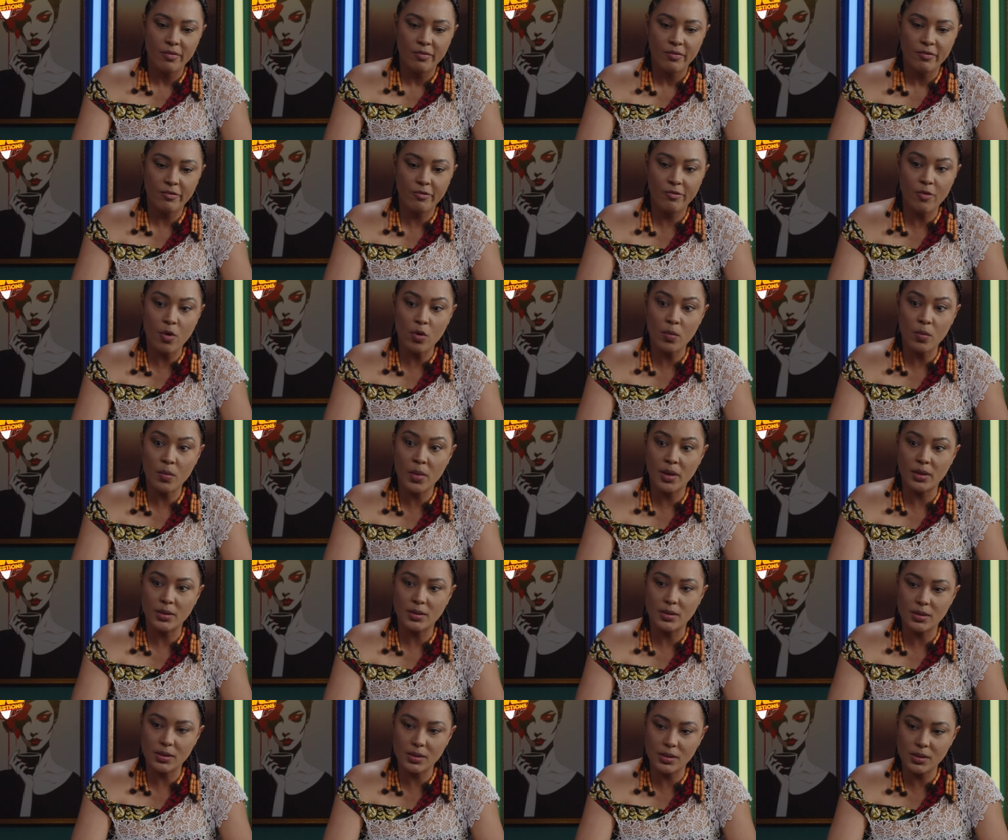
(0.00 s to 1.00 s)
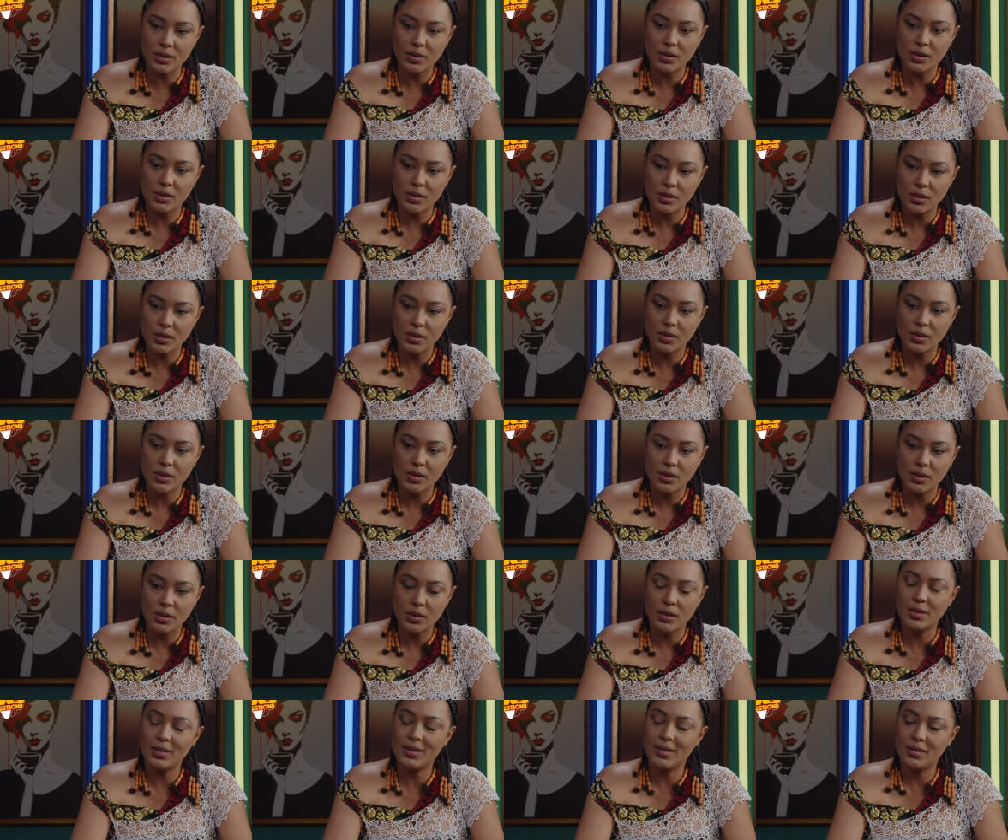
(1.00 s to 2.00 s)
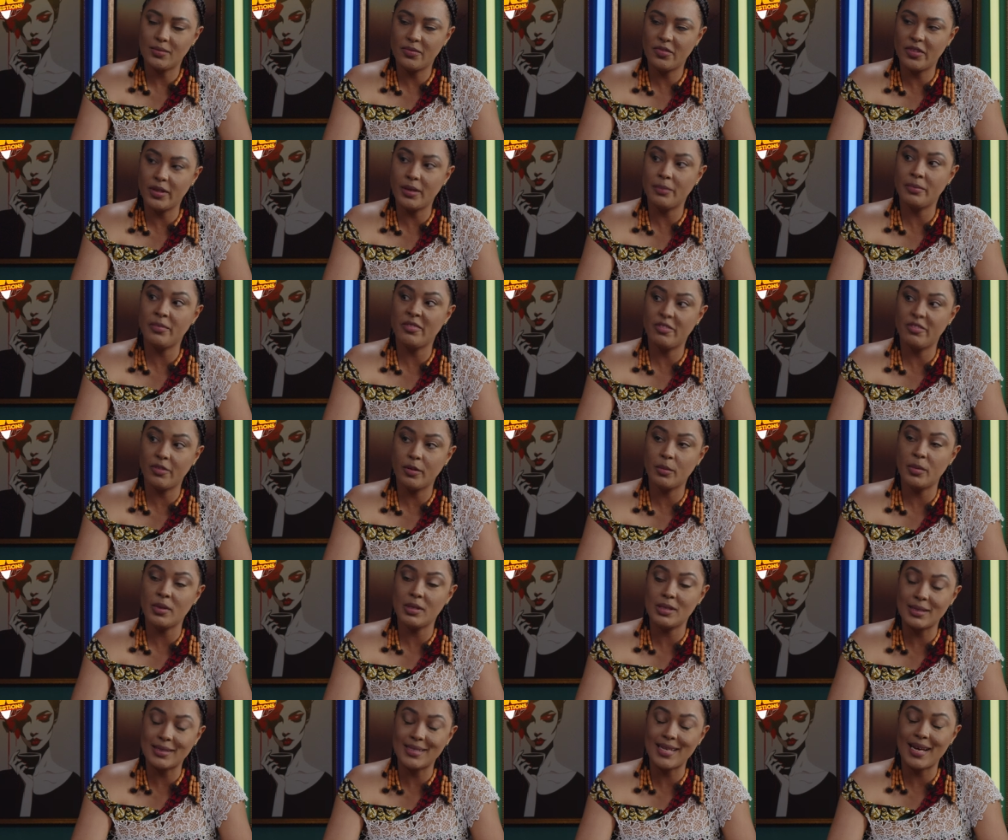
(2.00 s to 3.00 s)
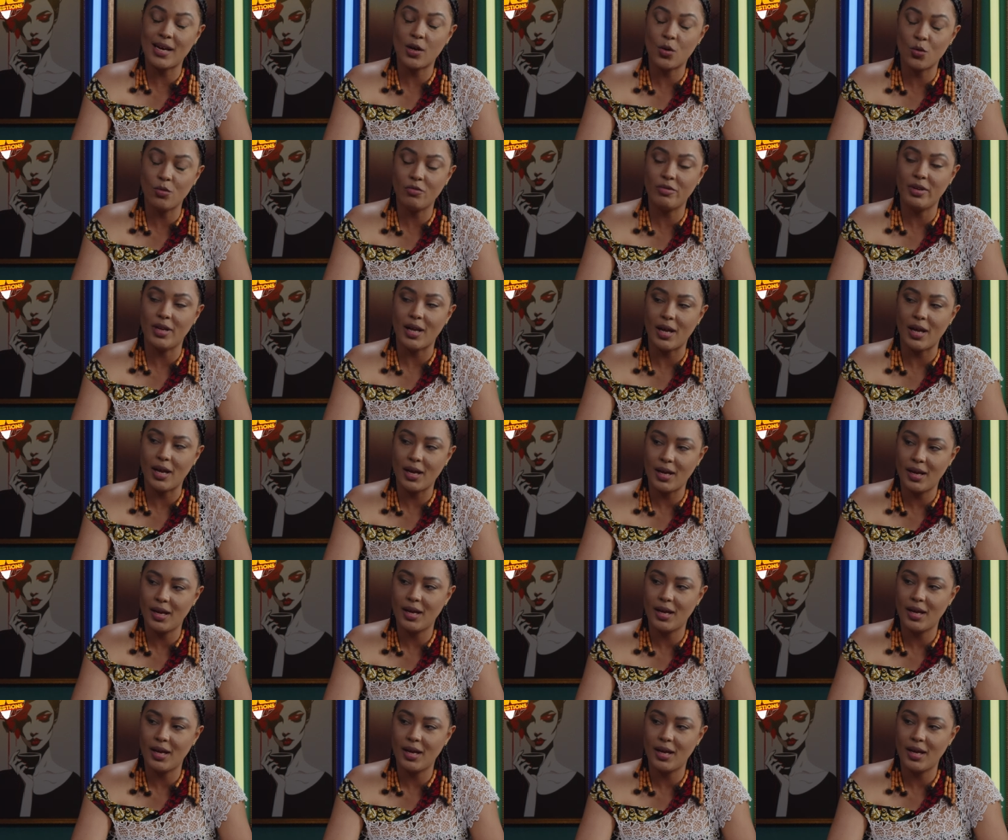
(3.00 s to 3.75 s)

4 months, filming Tanku Villa.